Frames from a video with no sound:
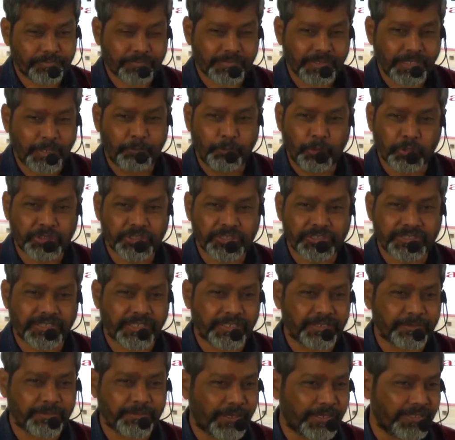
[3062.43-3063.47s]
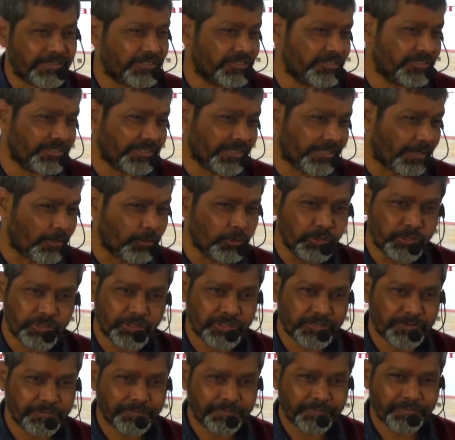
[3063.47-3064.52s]
emotions and passions
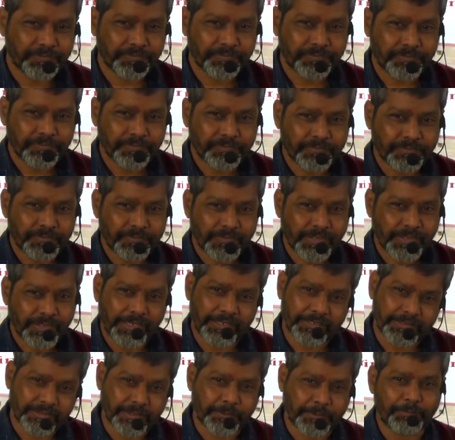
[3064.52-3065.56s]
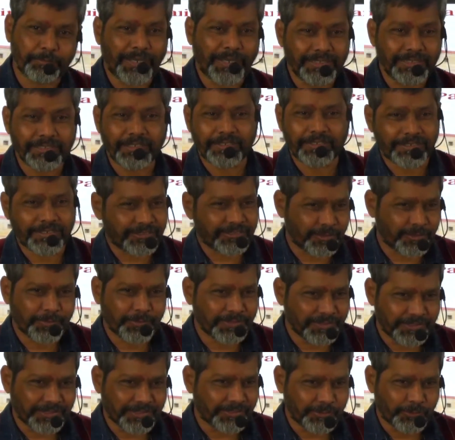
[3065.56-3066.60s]
aroused and some minor
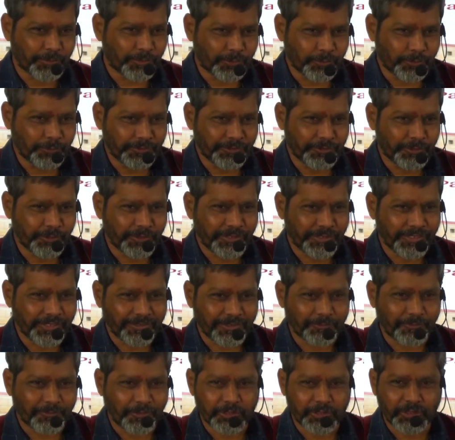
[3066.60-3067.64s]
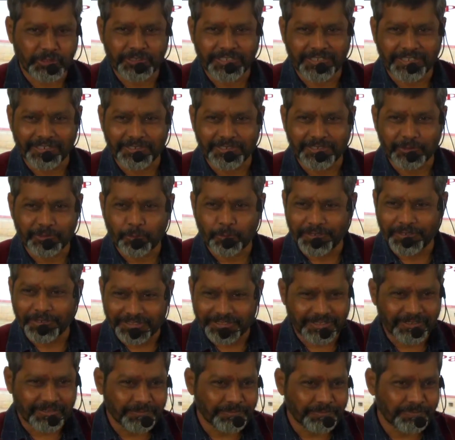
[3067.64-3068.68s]
disturbances, though we don't have unfortunately no
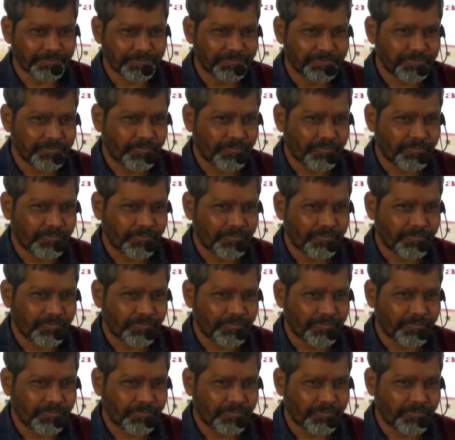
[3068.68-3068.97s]
major.